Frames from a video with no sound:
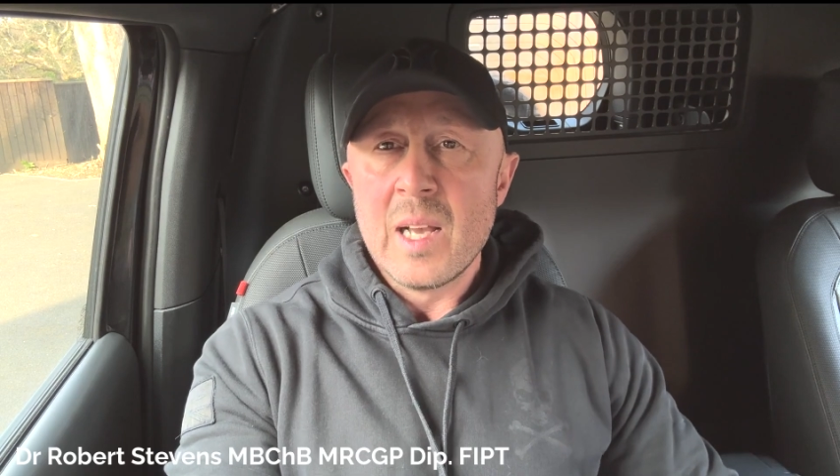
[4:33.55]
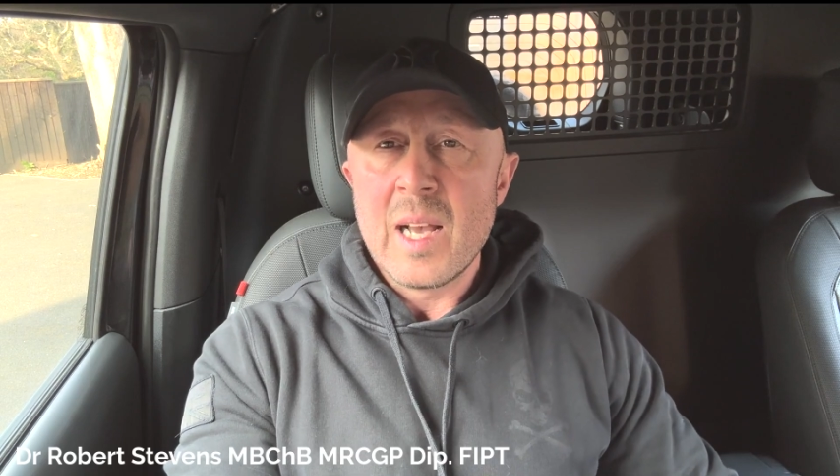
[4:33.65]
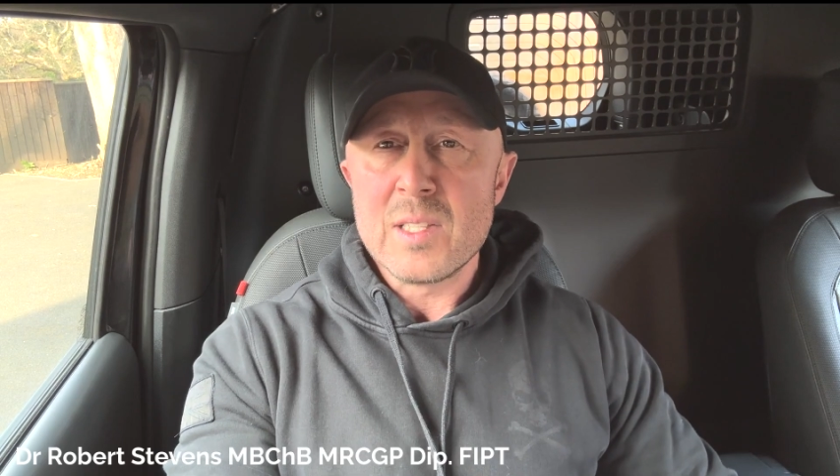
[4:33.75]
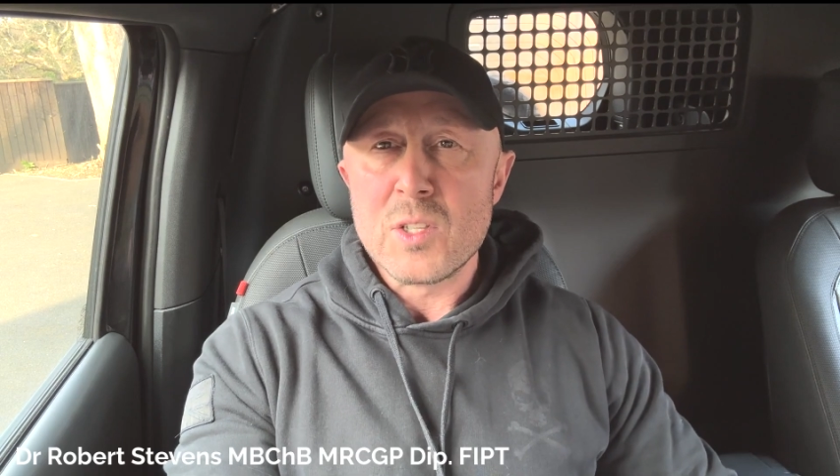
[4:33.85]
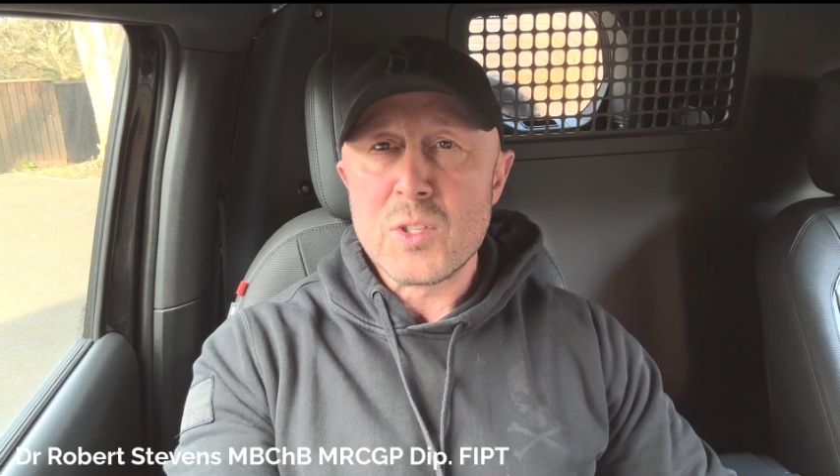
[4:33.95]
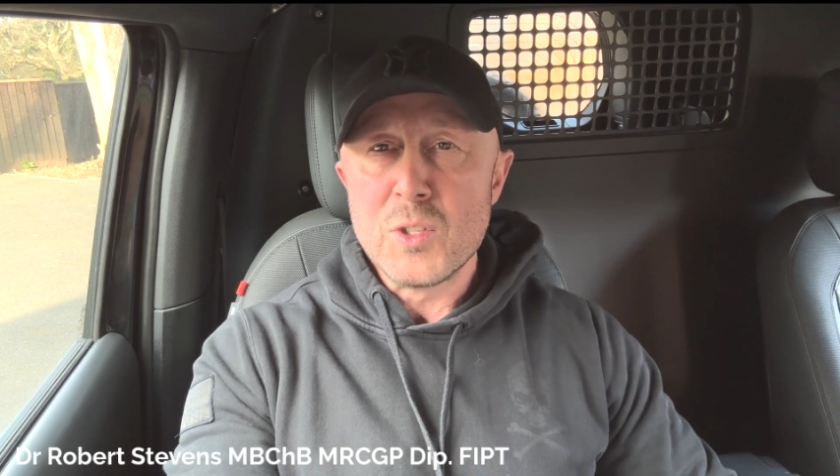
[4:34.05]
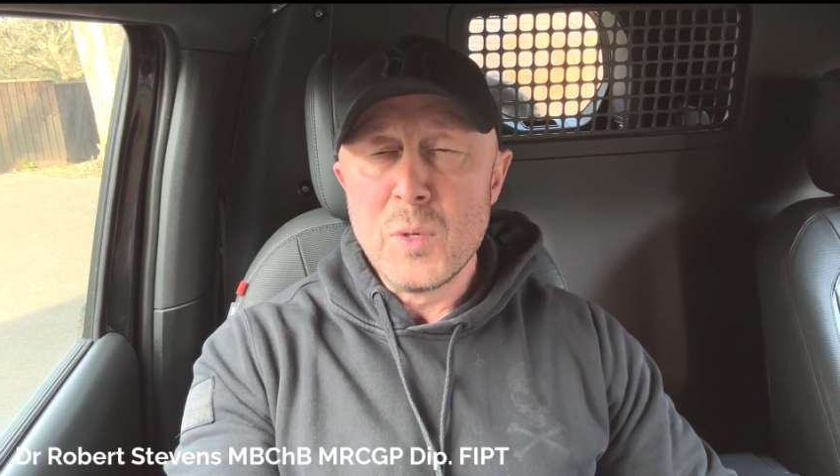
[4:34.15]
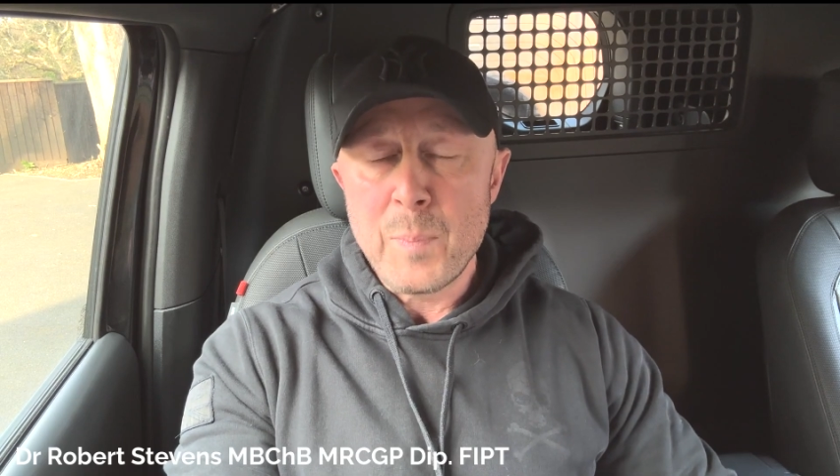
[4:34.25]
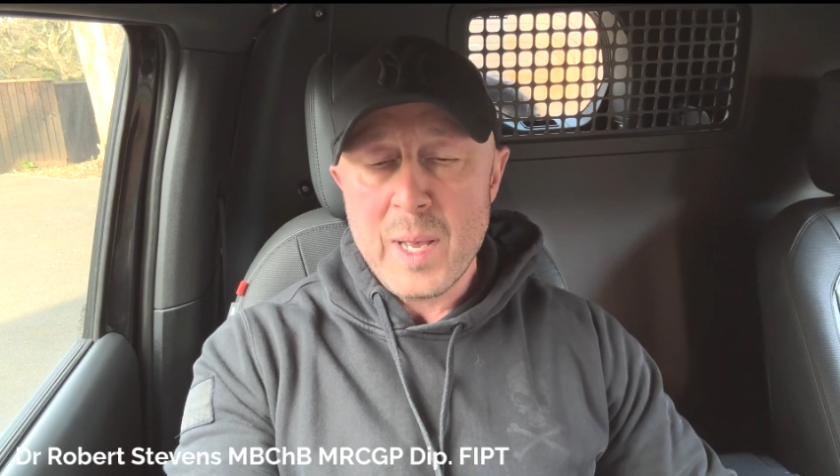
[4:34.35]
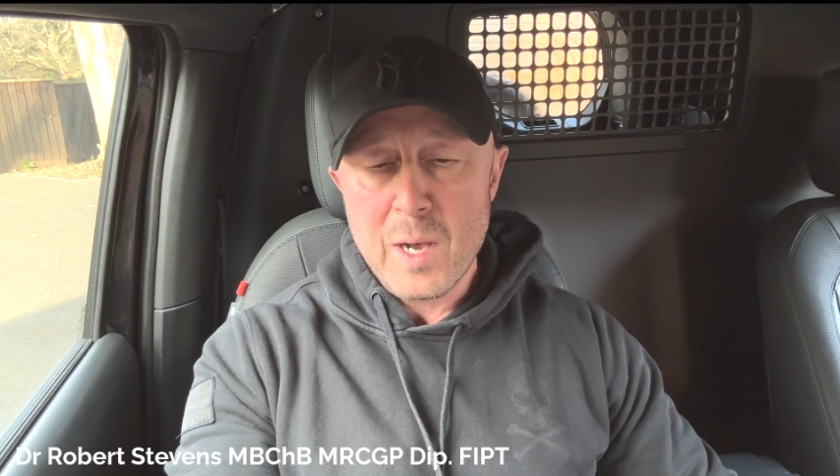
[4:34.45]
has a
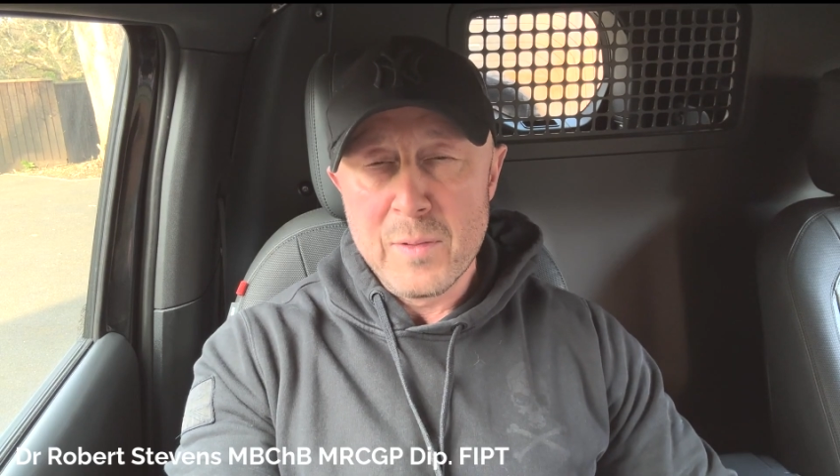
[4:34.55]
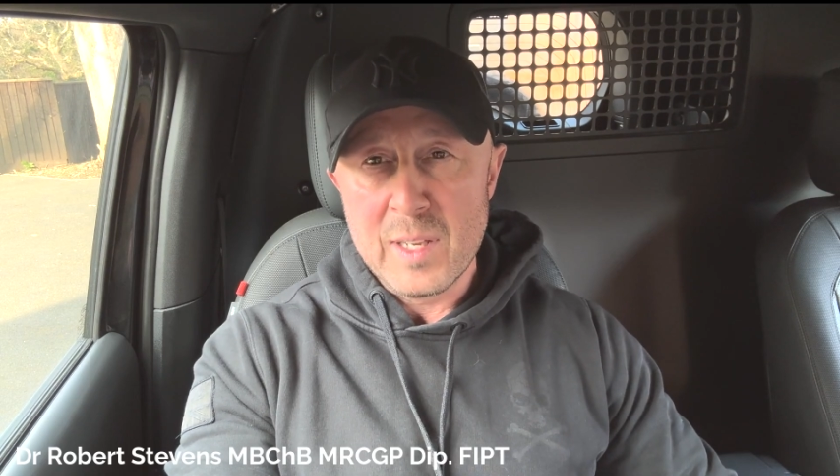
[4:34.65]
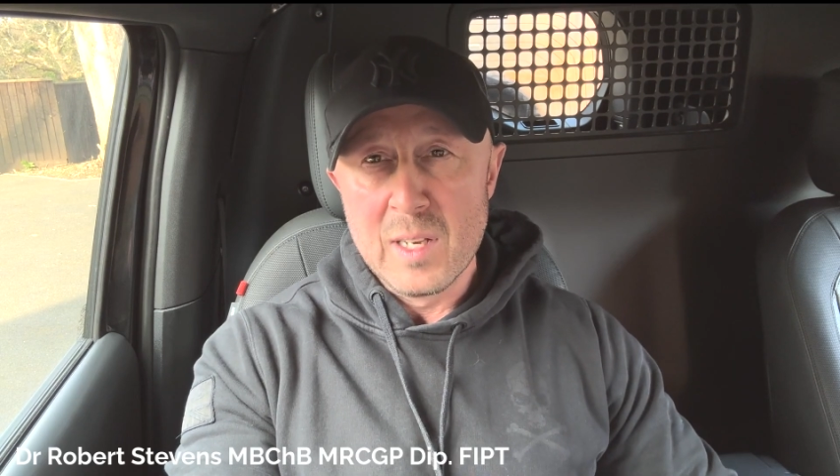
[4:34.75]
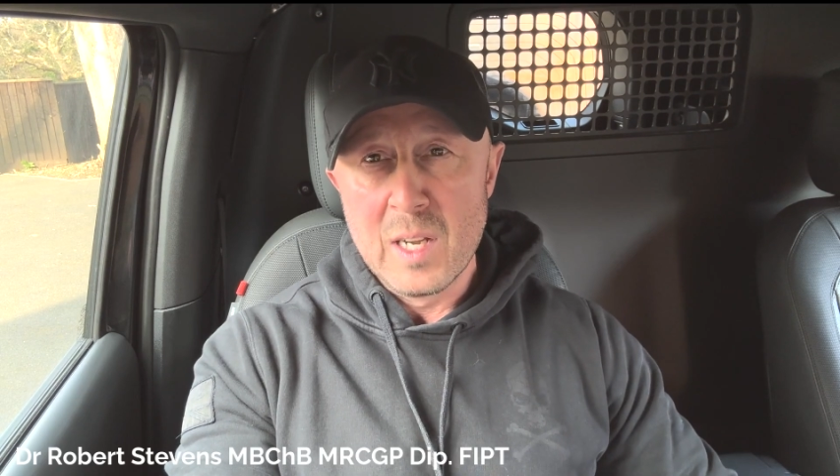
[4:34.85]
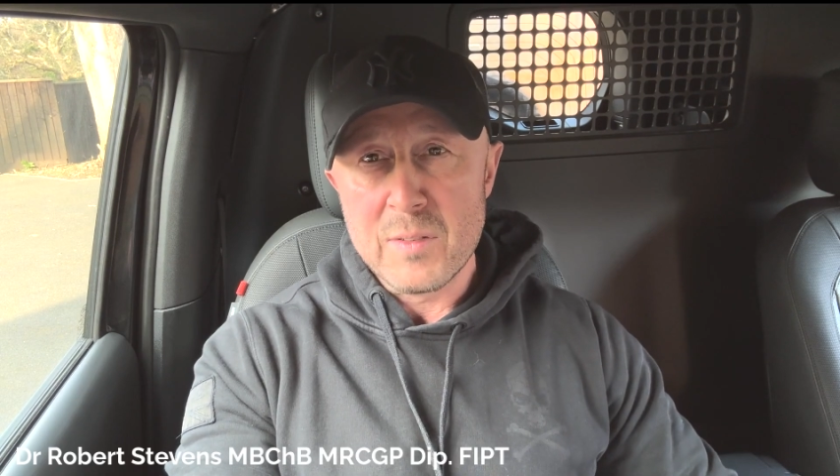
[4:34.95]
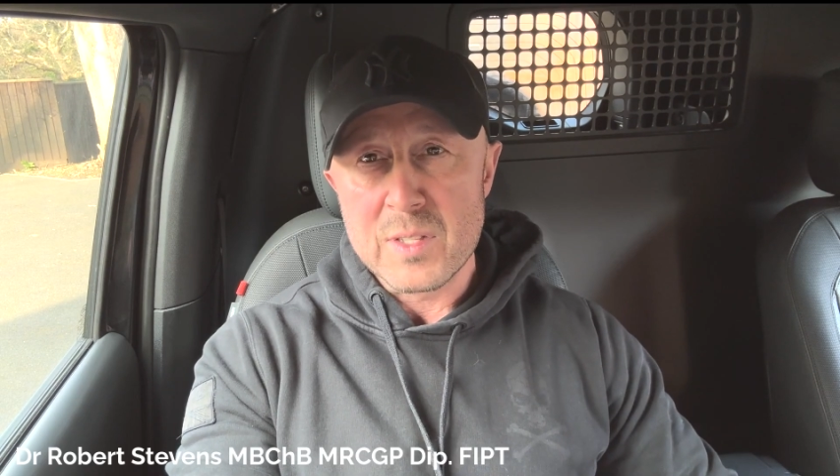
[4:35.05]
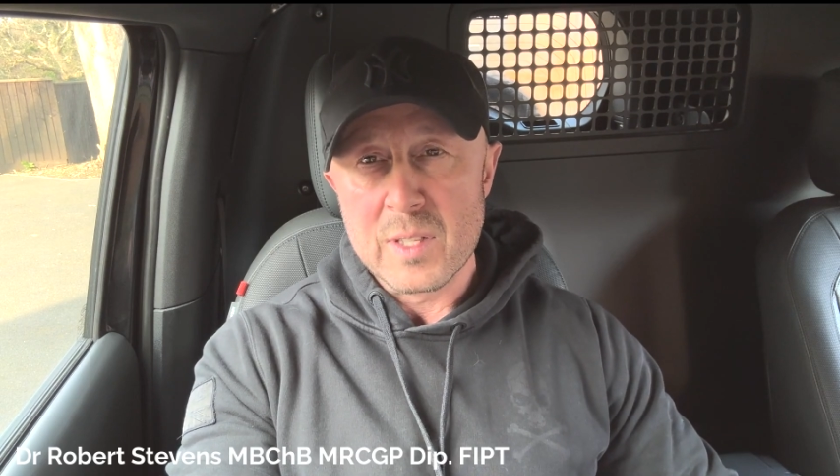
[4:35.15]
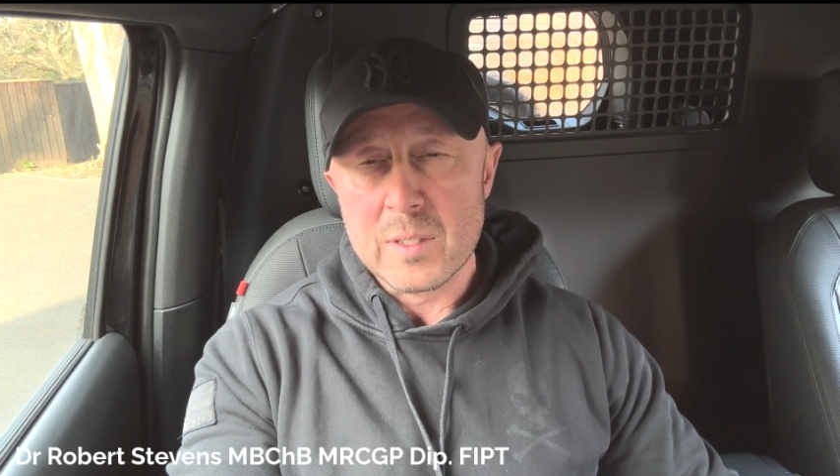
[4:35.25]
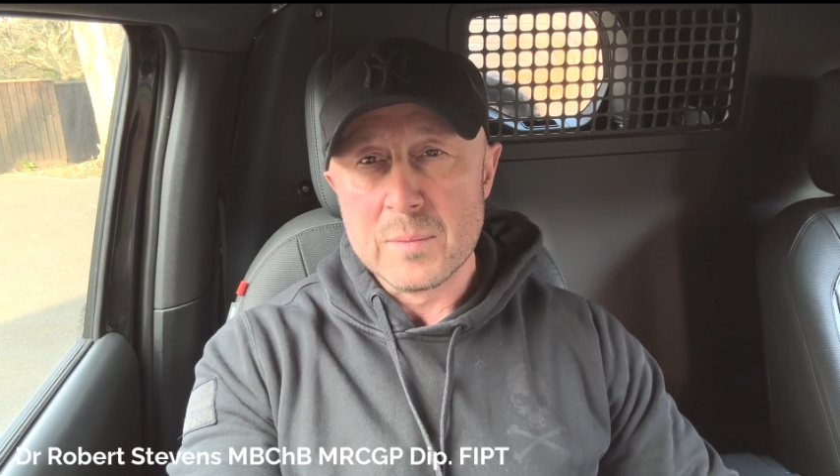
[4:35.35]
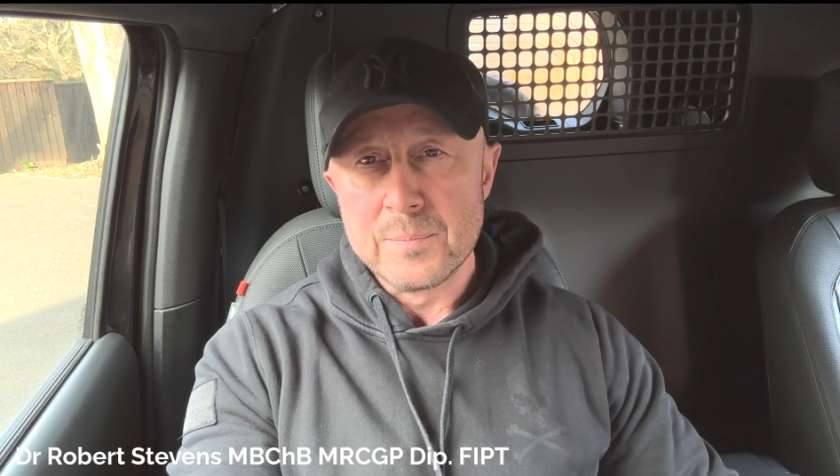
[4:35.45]
super healthy
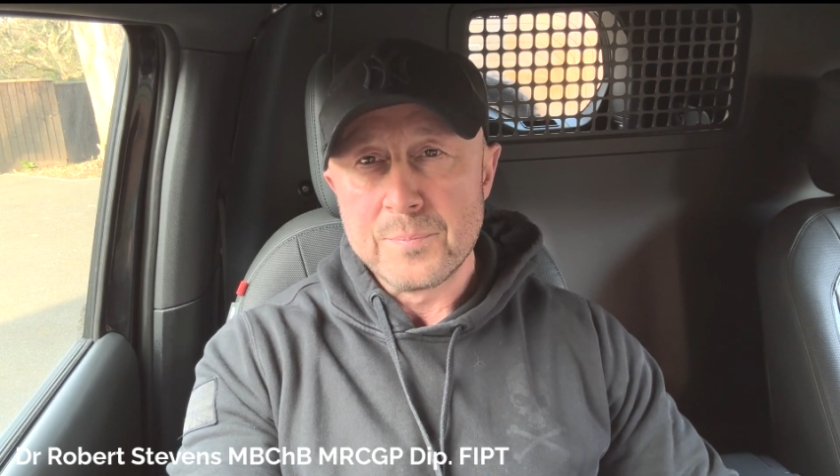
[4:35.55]
lifestyle.